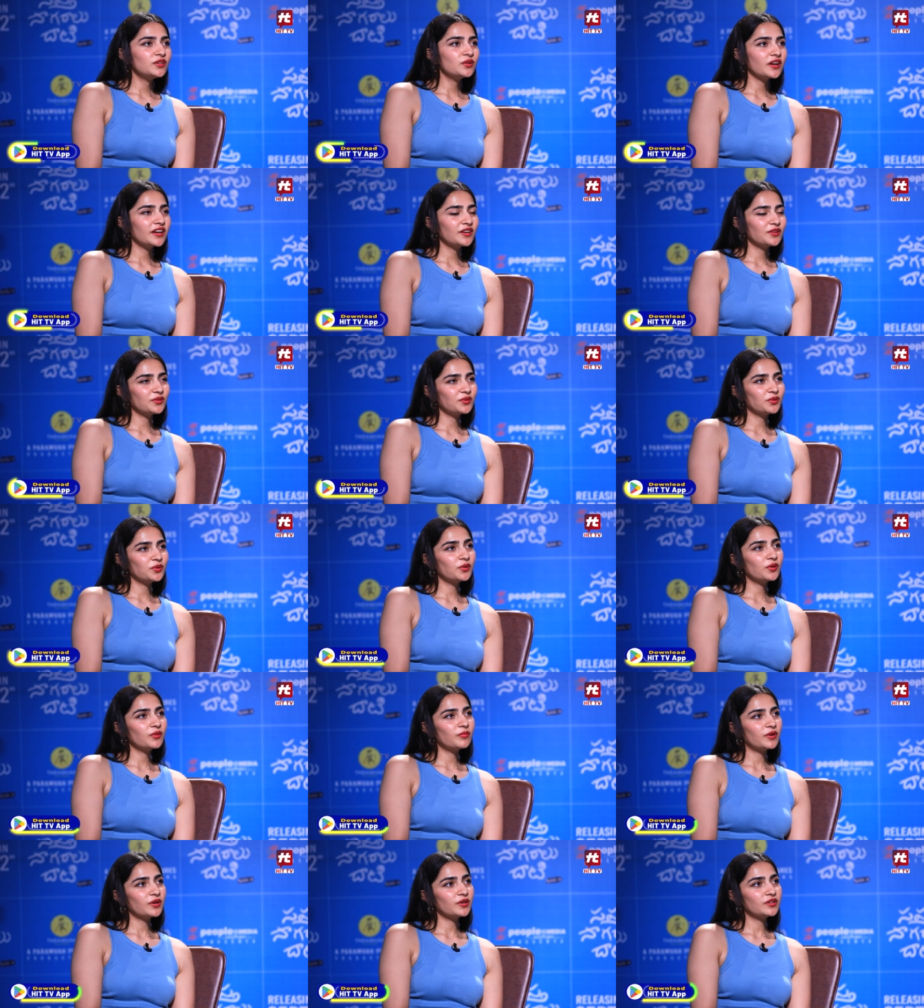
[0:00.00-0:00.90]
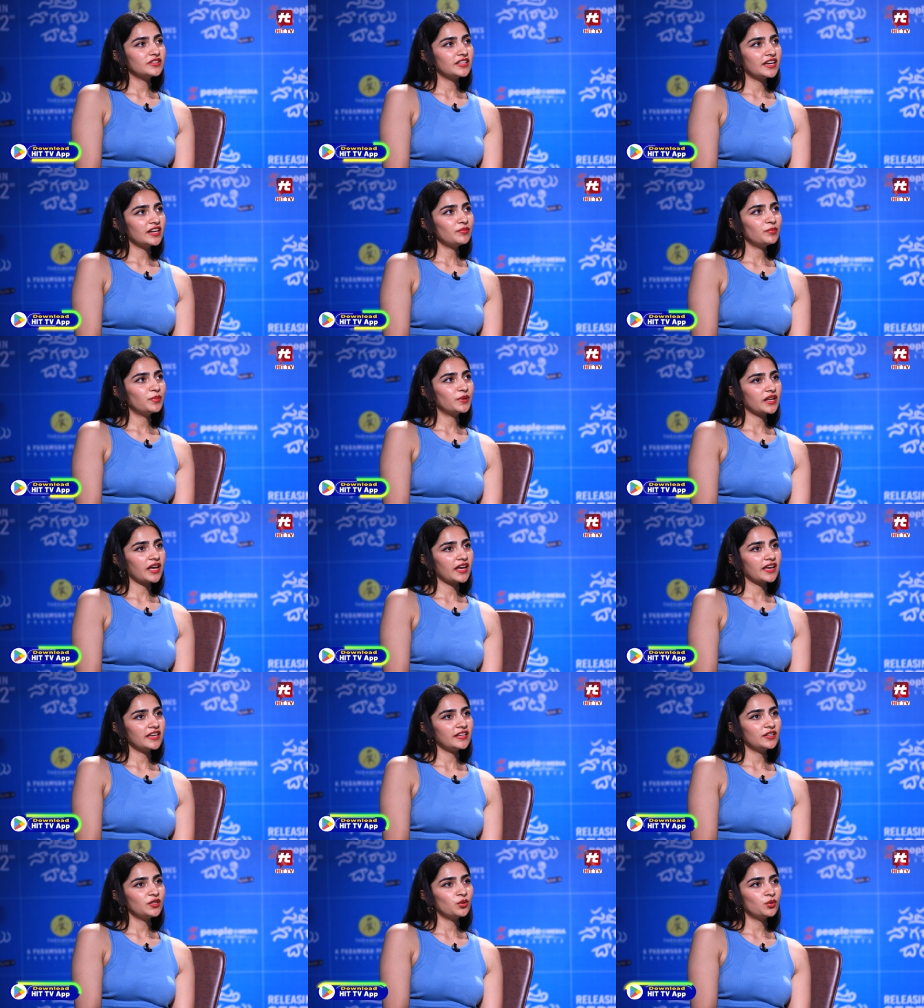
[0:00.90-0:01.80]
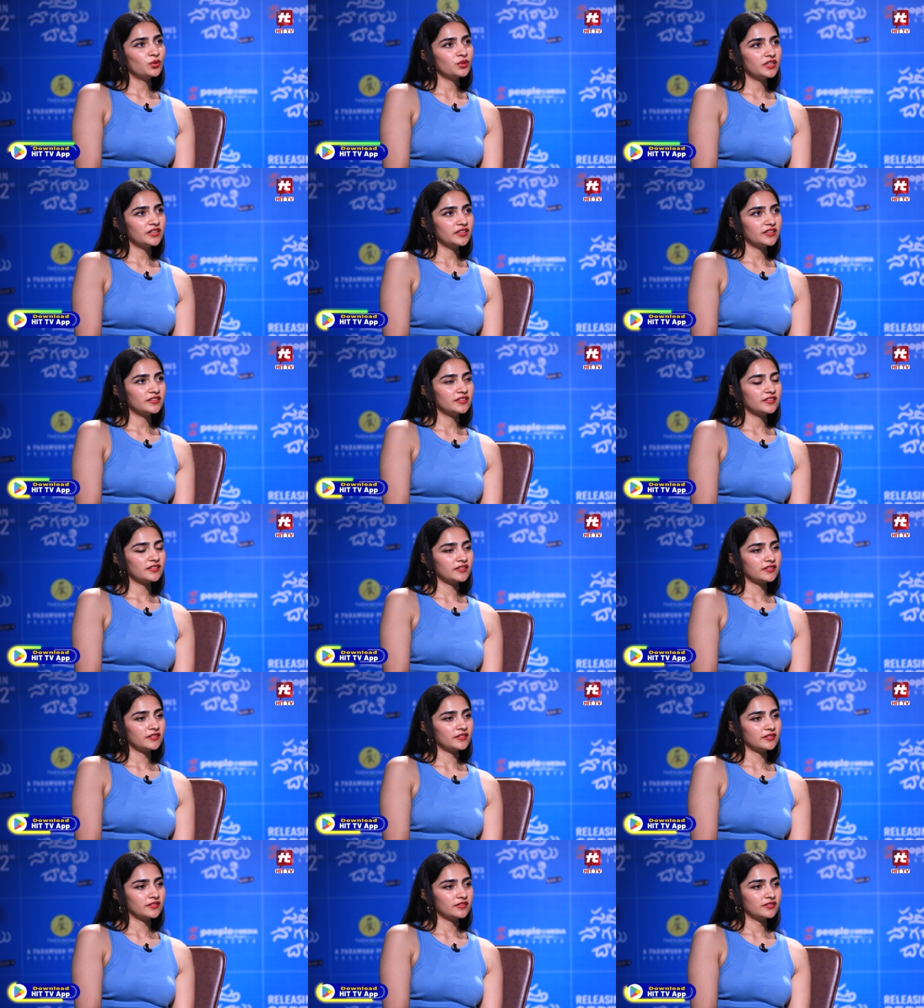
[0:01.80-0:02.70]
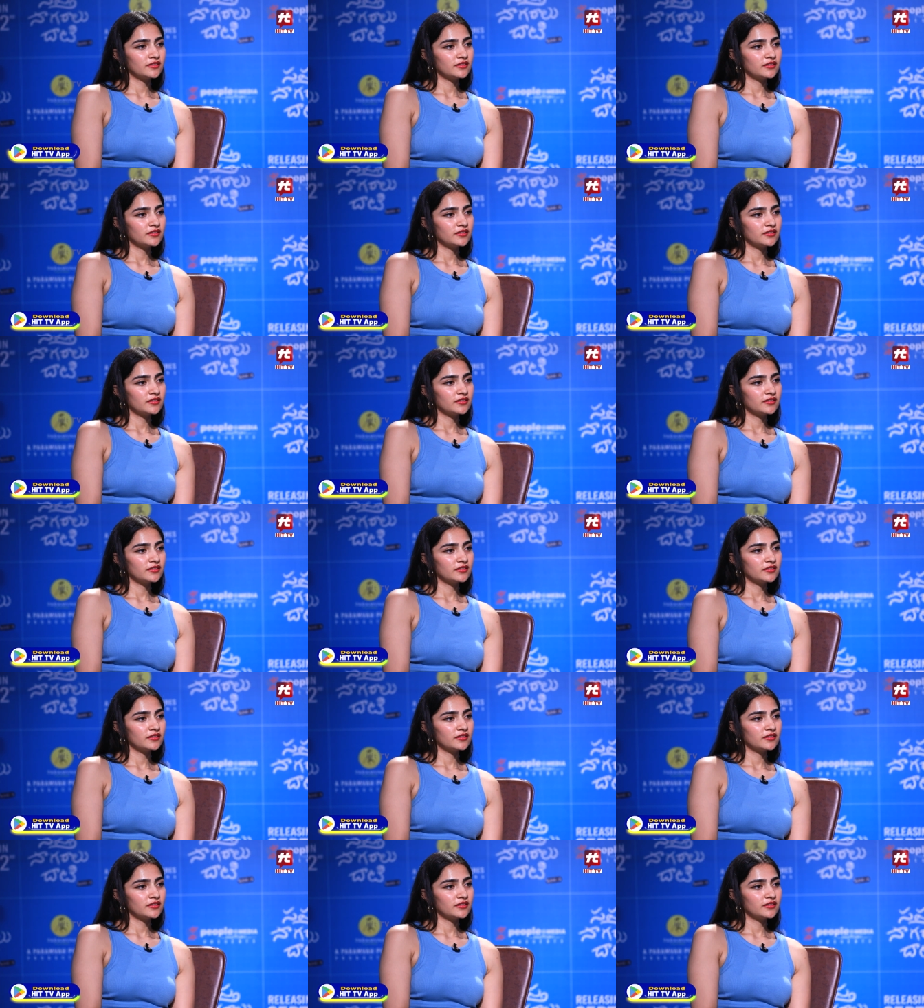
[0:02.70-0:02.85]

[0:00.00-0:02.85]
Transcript: I don't know about that, but I know that uh,